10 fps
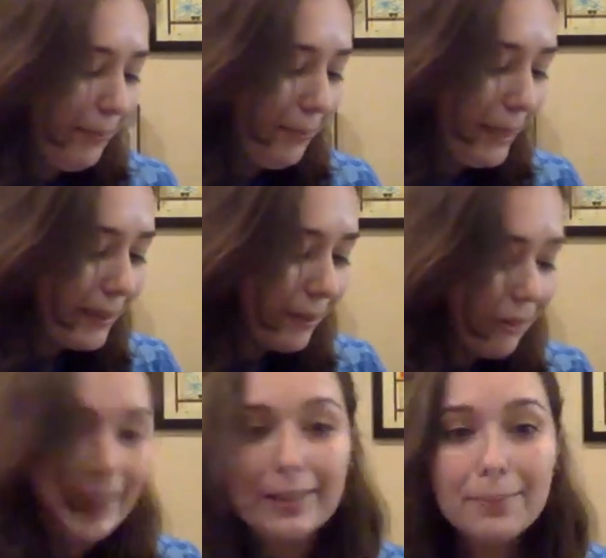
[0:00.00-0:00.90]
My name's
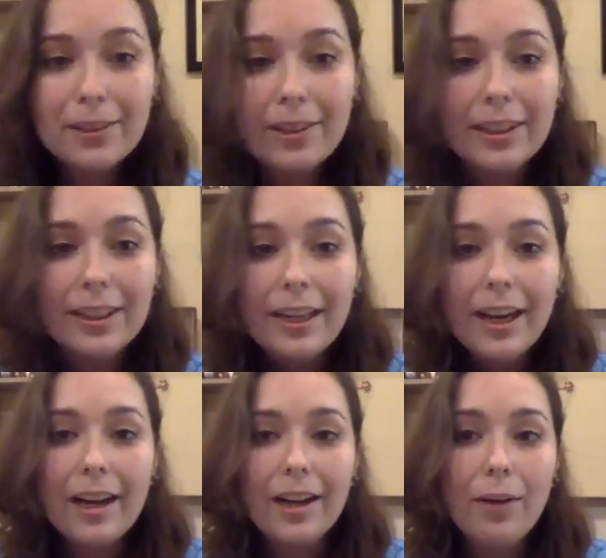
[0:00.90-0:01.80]
Faryn Pearl.
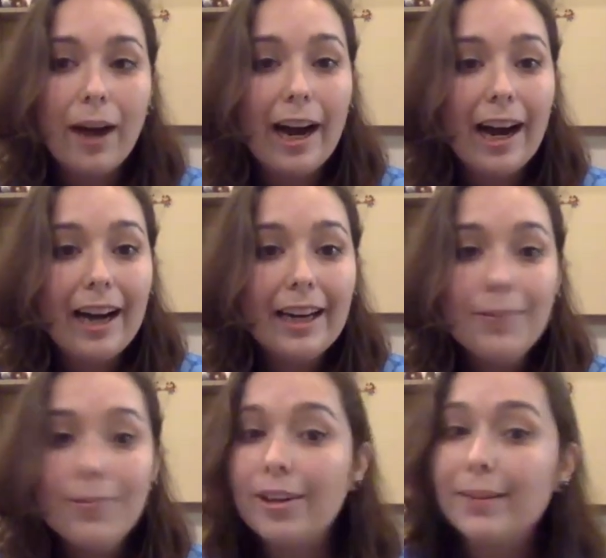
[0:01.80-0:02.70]
I'm
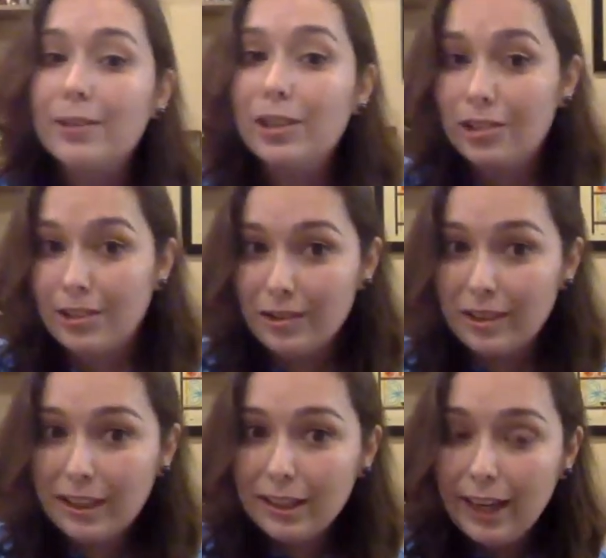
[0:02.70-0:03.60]
from New
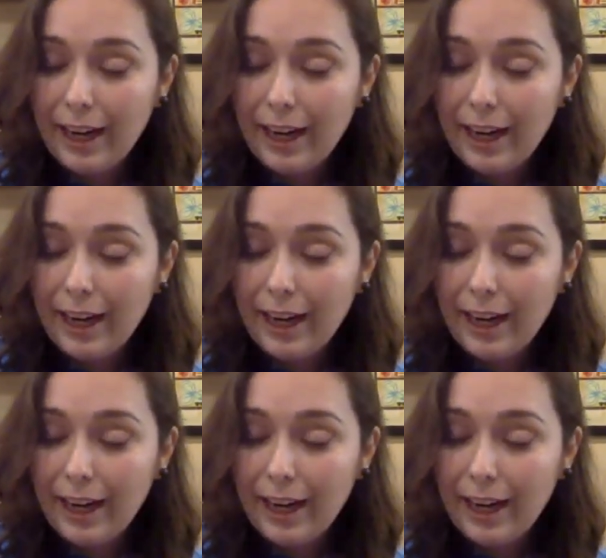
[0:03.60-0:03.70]
Jersey,